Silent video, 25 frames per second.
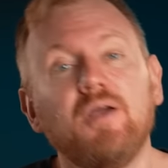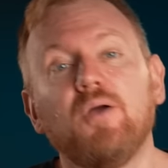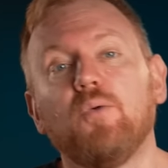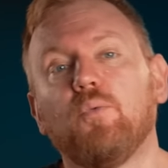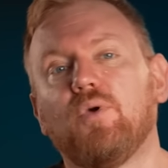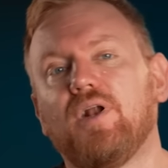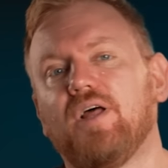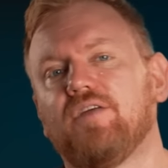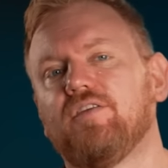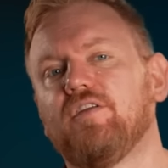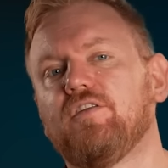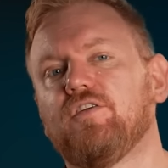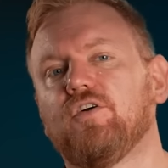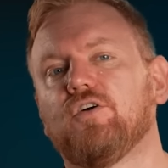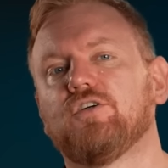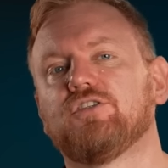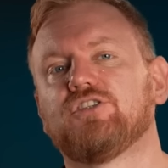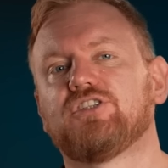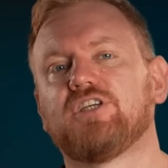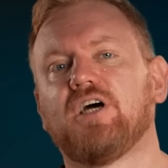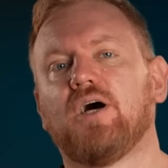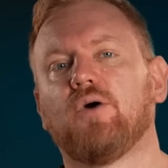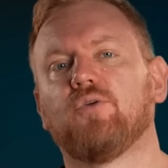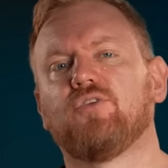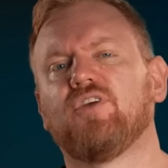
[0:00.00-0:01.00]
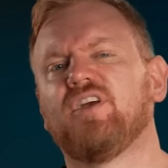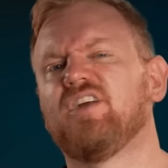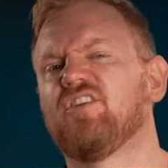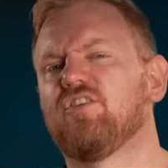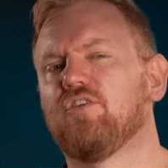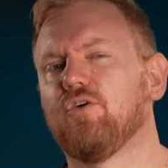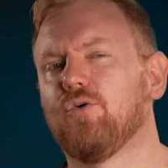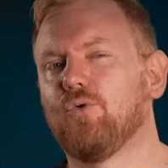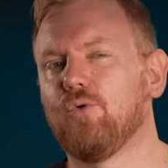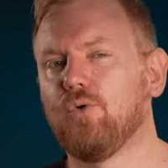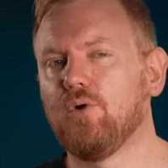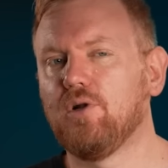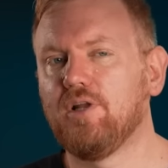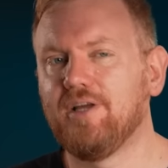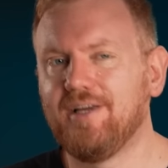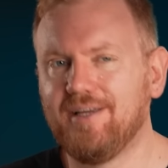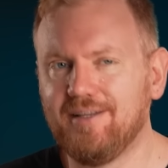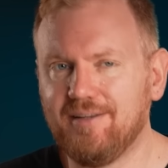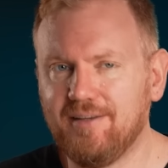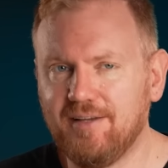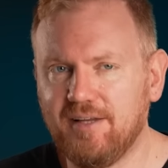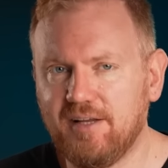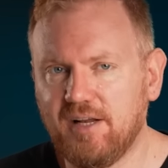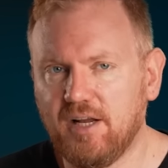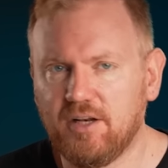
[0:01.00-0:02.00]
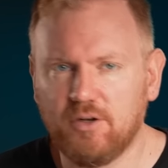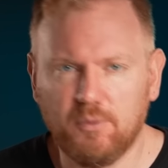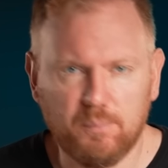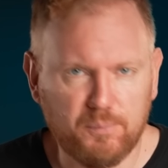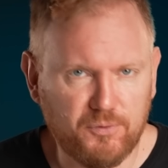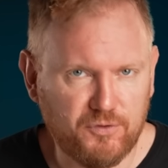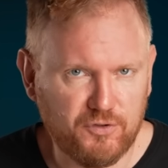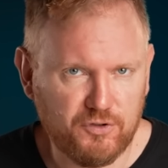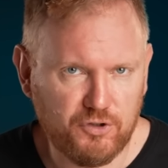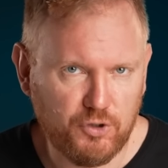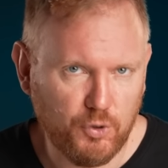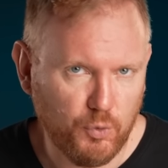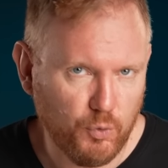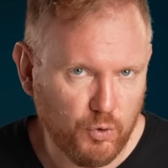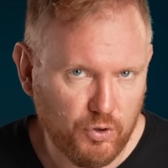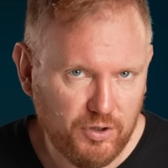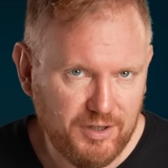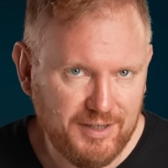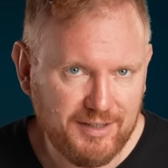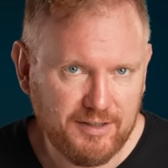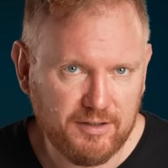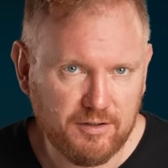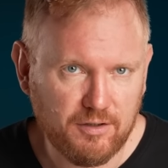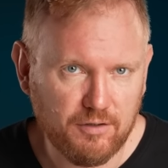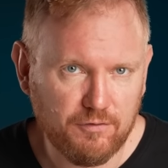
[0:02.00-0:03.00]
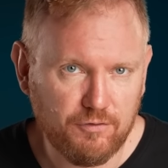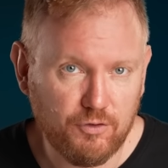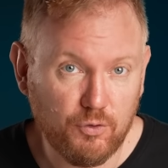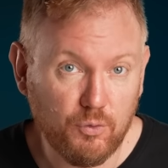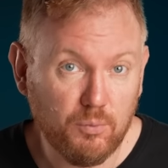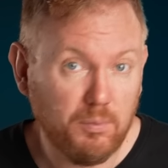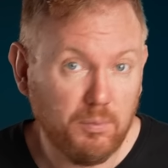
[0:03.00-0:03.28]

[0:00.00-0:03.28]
Well, as it turns out, it's all hidden in an obscure interview.